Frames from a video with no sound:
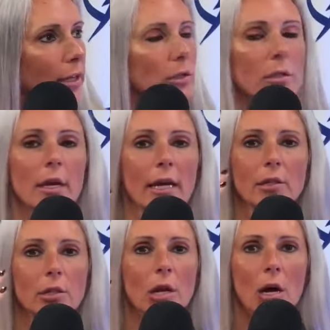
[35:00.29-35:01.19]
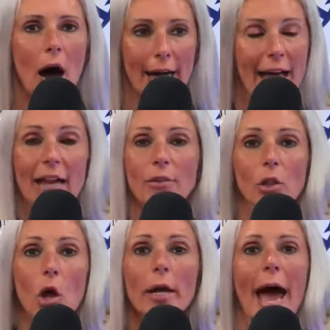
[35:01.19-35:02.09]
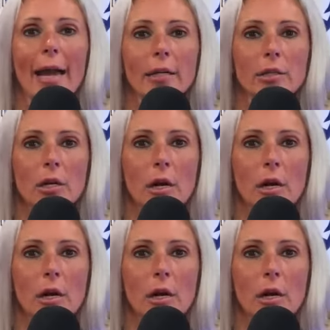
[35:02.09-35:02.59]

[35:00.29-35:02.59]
I can't even look at it.